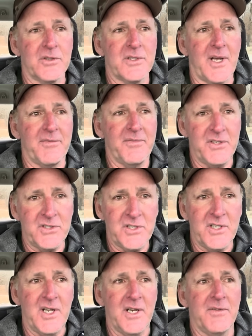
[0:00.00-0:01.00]
I fished
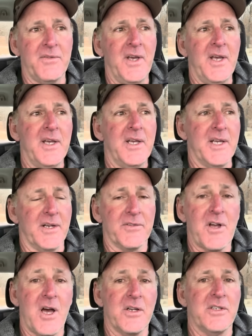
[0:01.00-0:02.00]
enough and I've
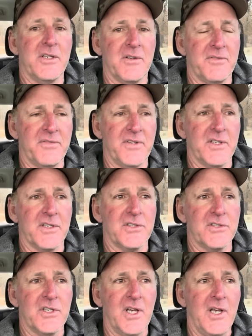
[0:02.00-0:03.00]
caught enough
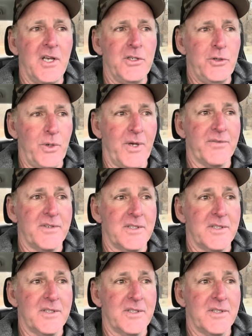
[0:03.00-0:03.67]
fish to have